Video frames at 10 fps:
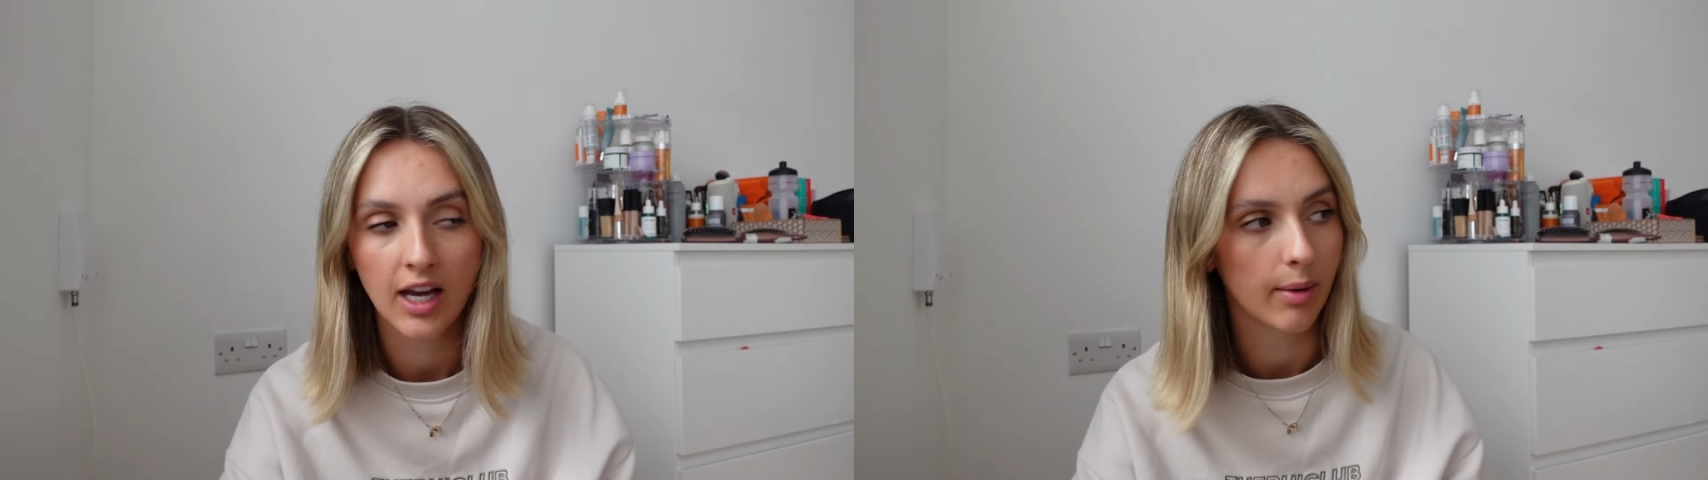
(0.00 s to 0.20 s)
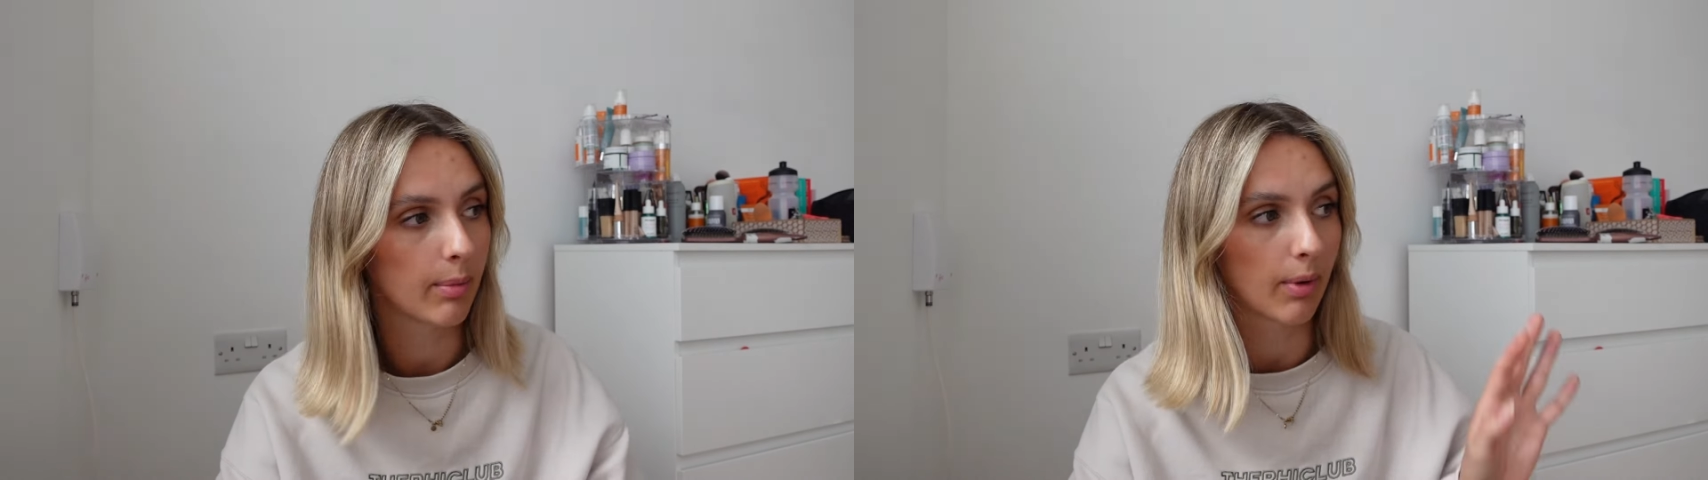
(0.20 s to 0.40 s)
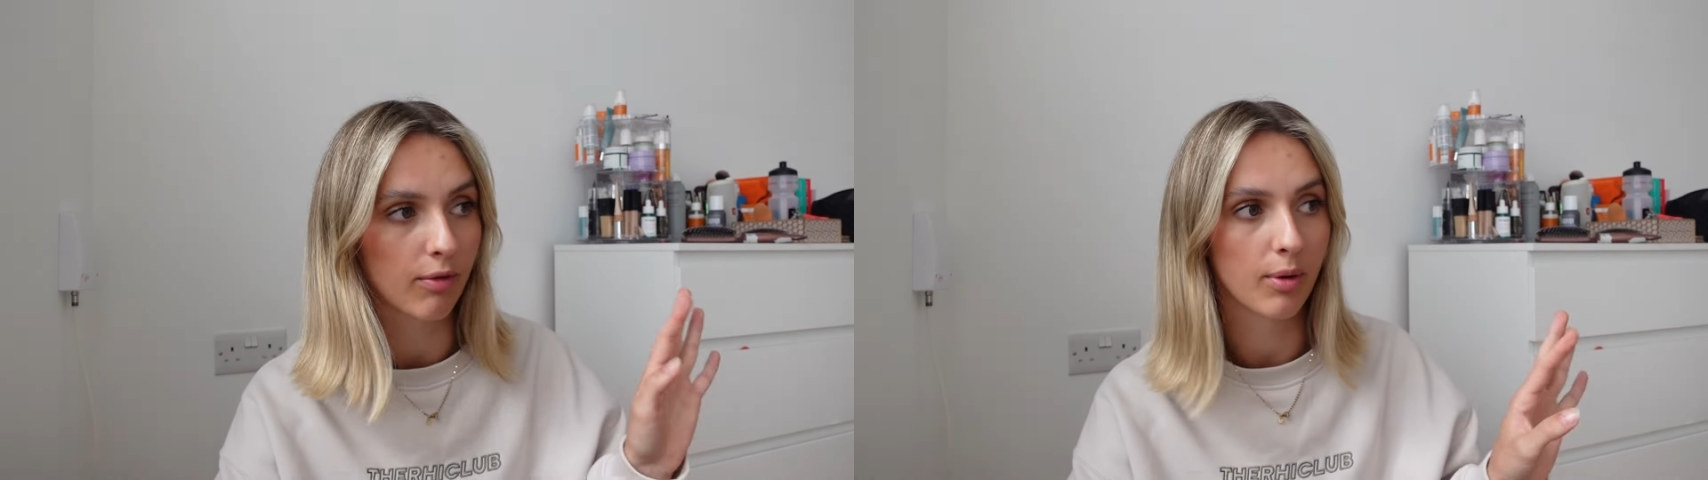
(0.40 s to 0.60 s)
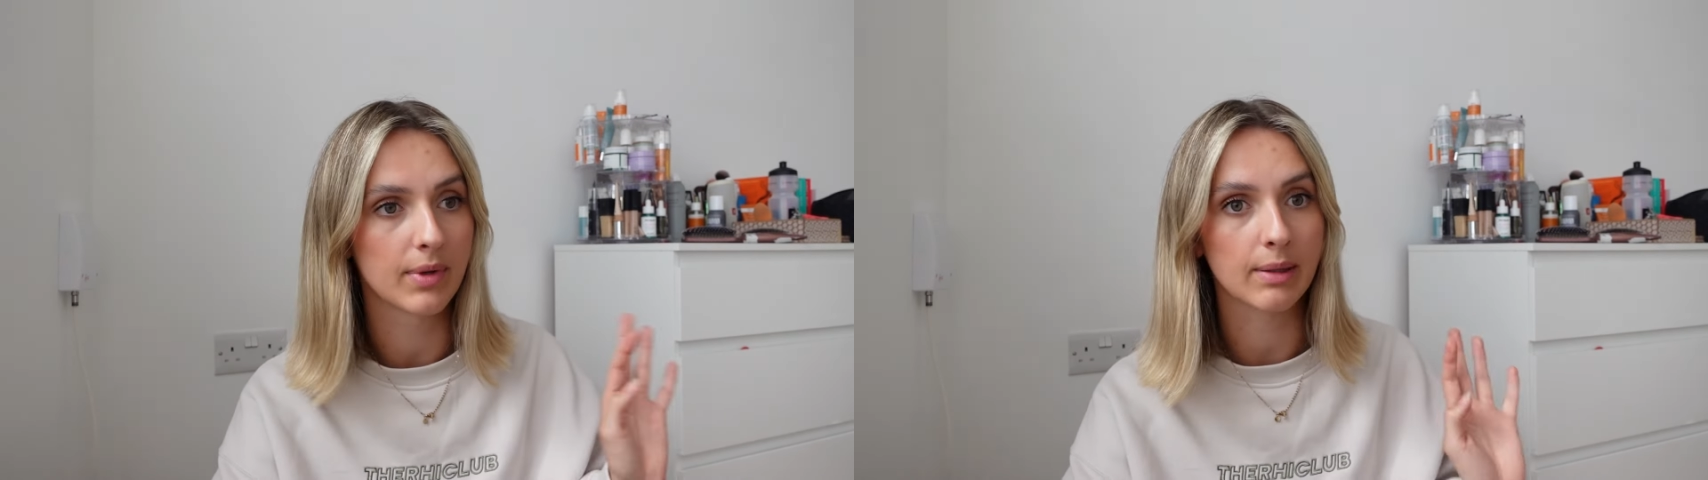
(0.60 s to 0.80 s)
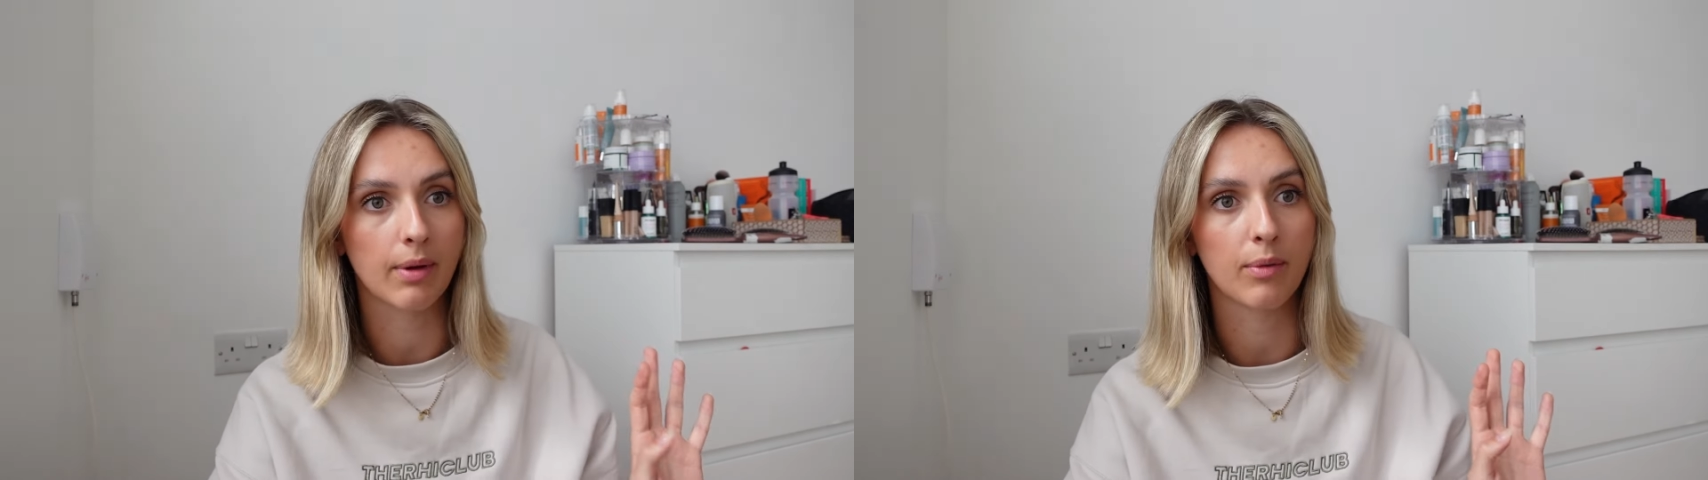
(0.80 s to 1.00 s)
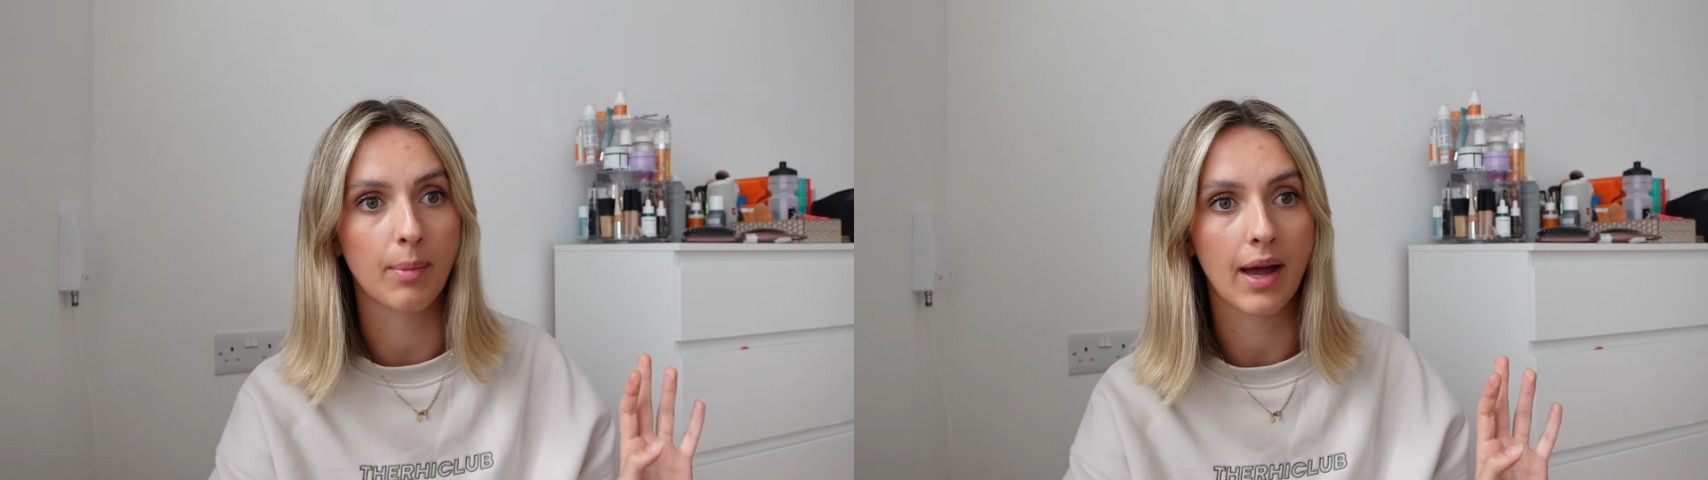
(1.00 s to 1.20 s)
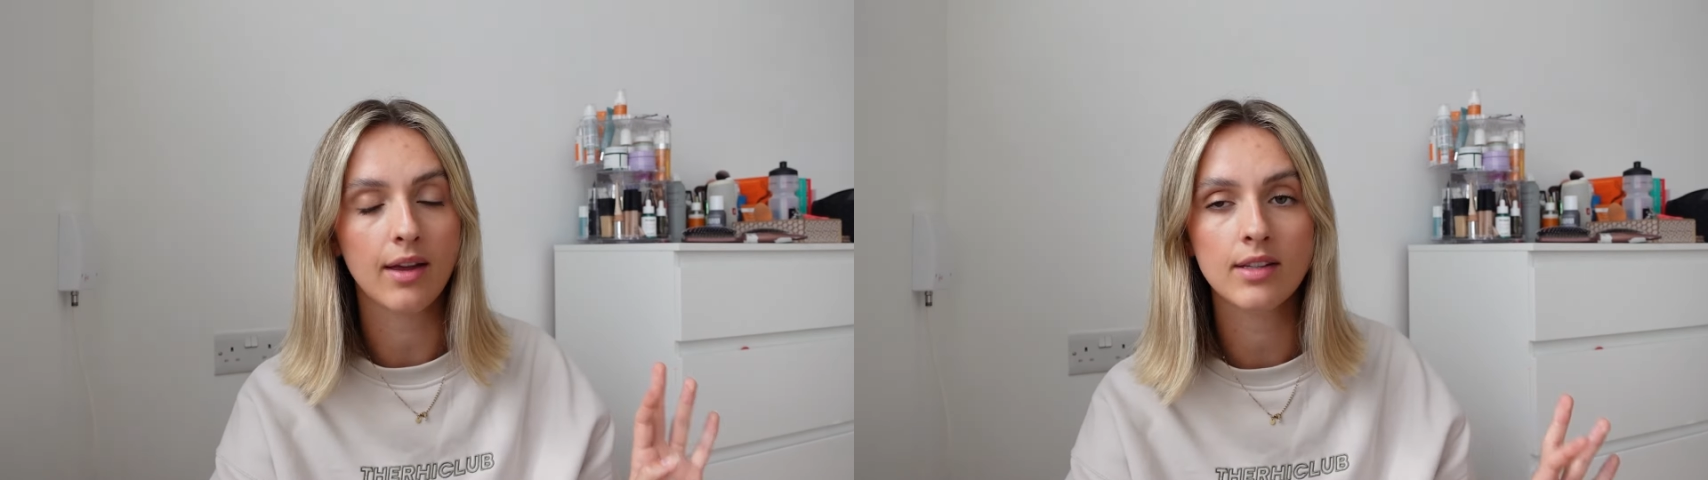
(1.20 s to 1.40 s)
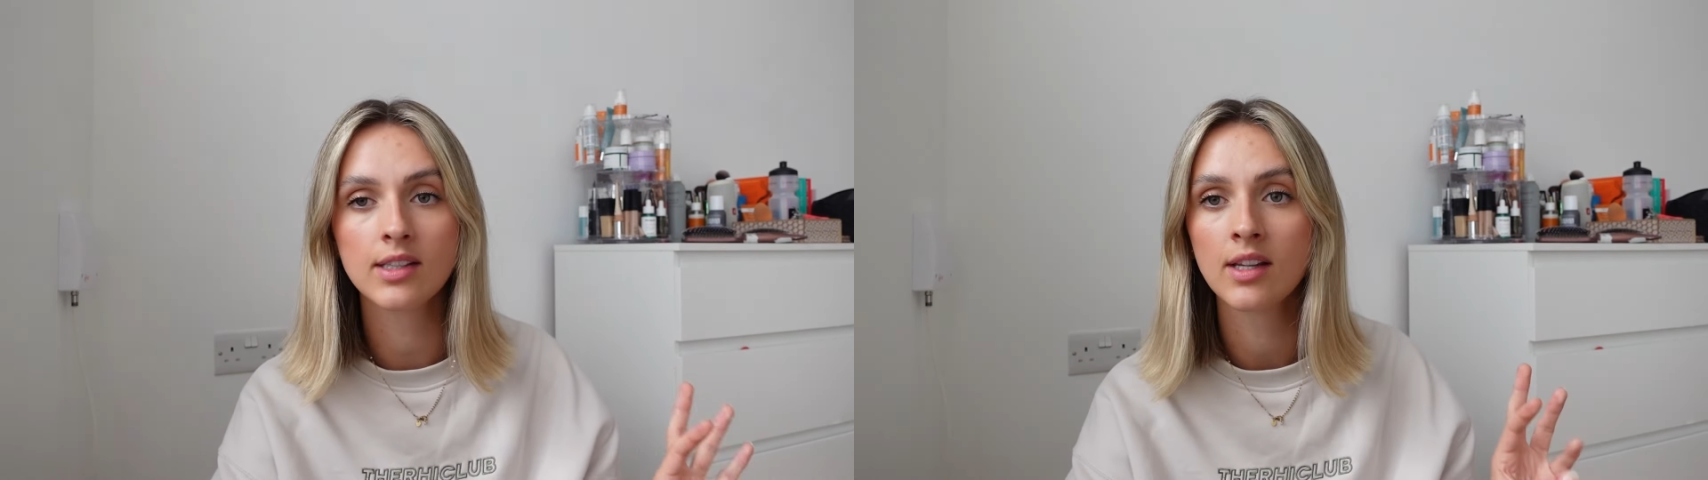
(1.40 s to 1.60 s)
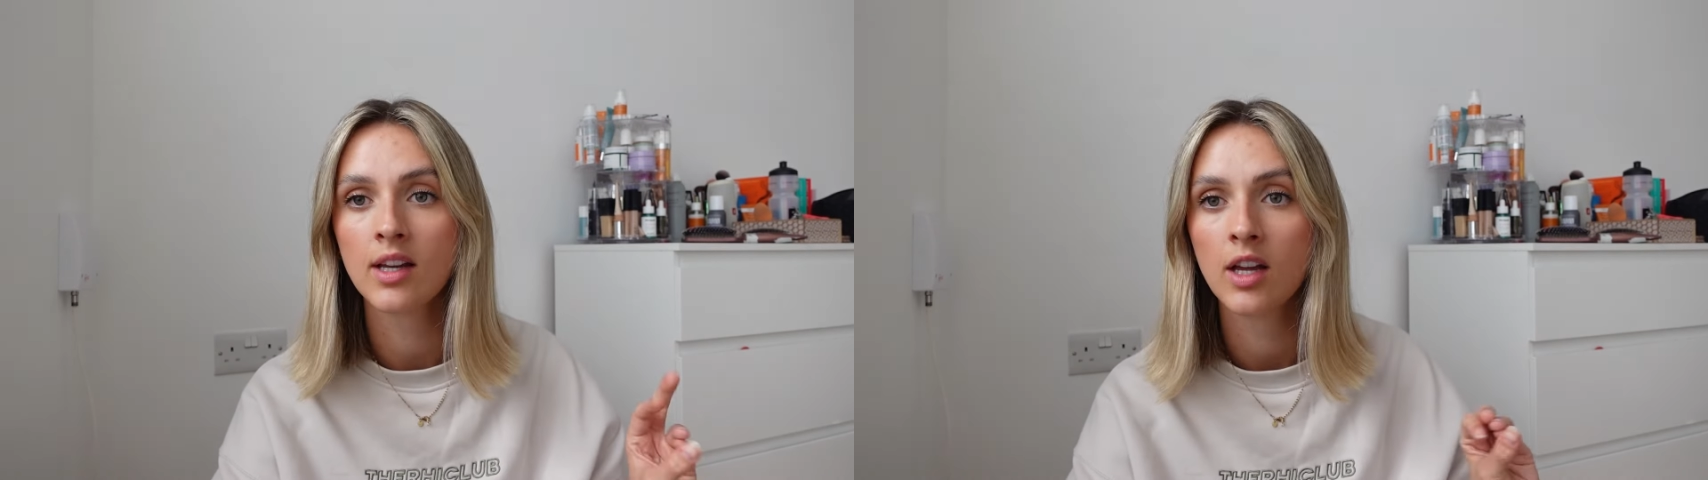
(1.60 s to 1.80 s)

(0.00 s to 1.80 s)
I mean my room is a bit of a mess